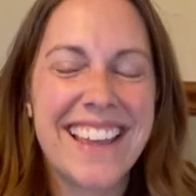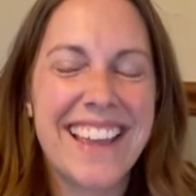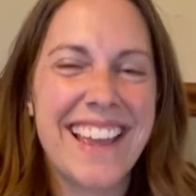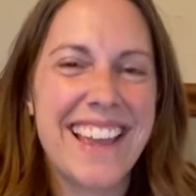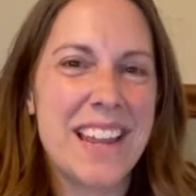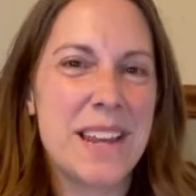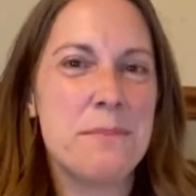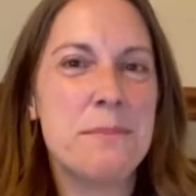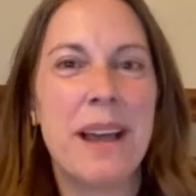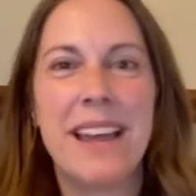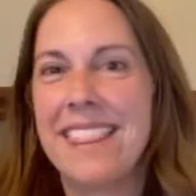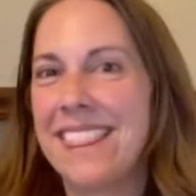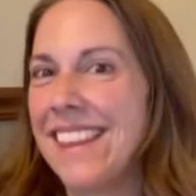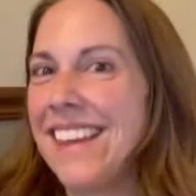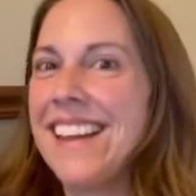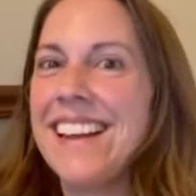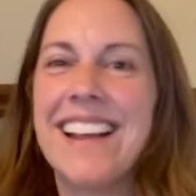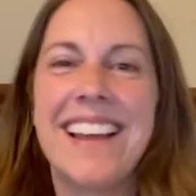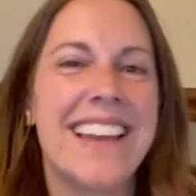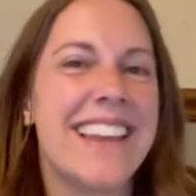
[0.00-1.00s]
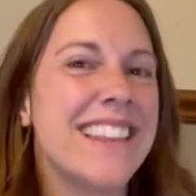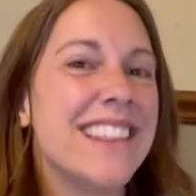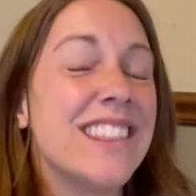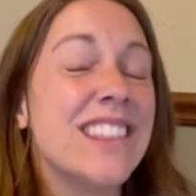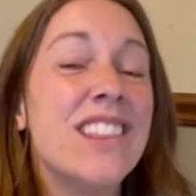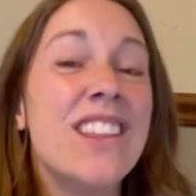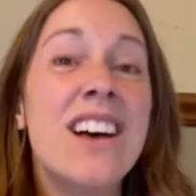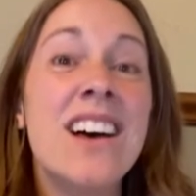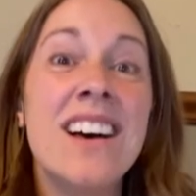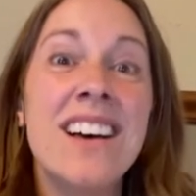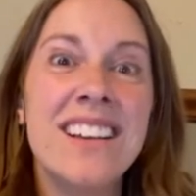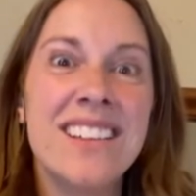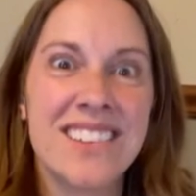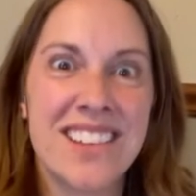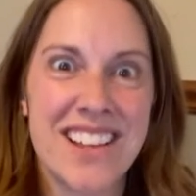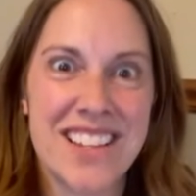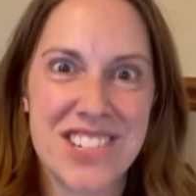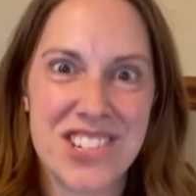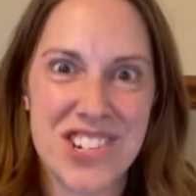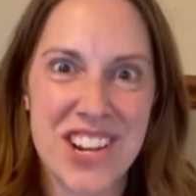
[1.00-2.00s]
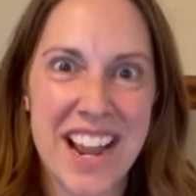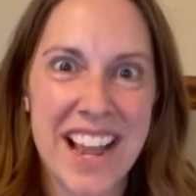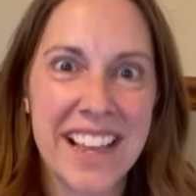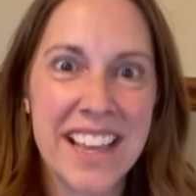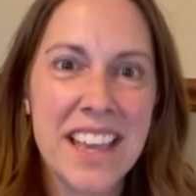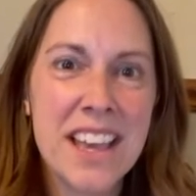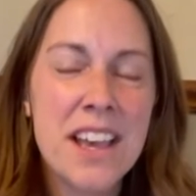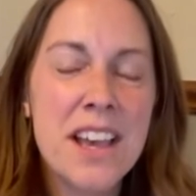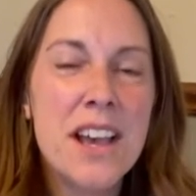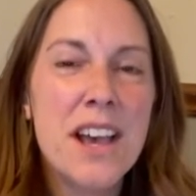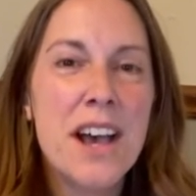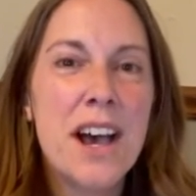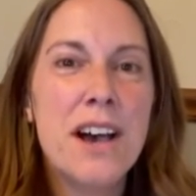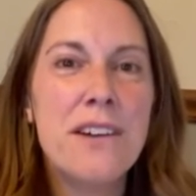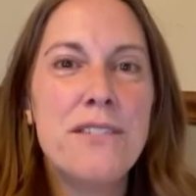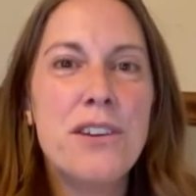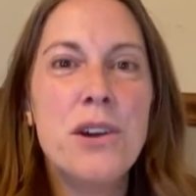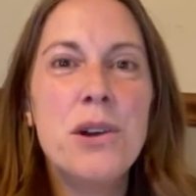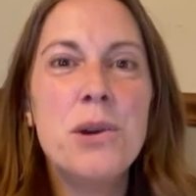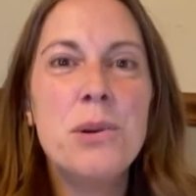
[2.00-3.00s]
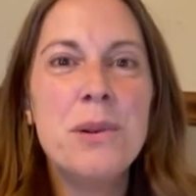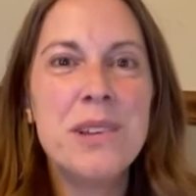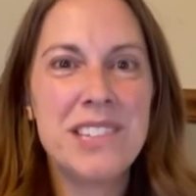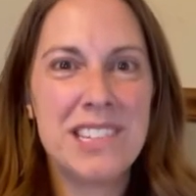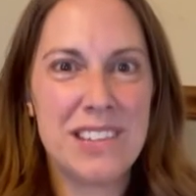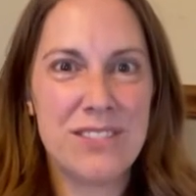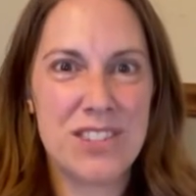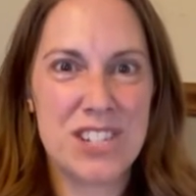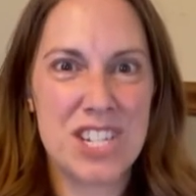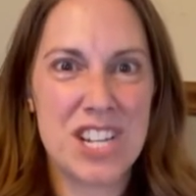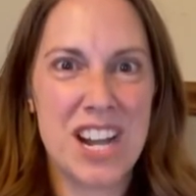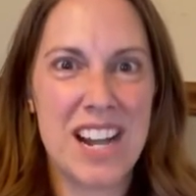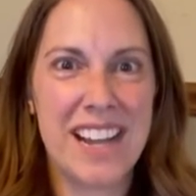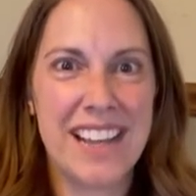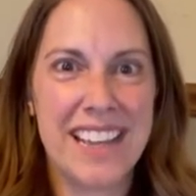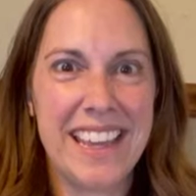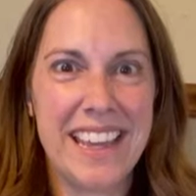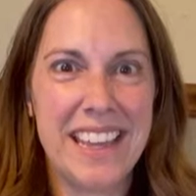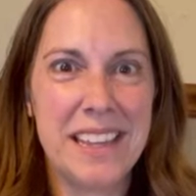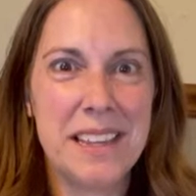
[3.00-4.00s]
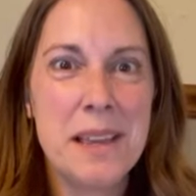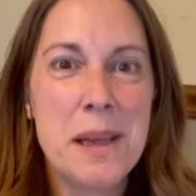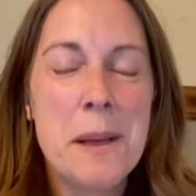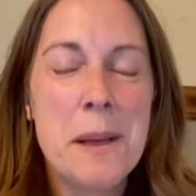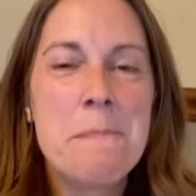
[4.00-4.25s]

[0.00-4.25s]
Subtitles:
And by then I had long lost track of who was even talking.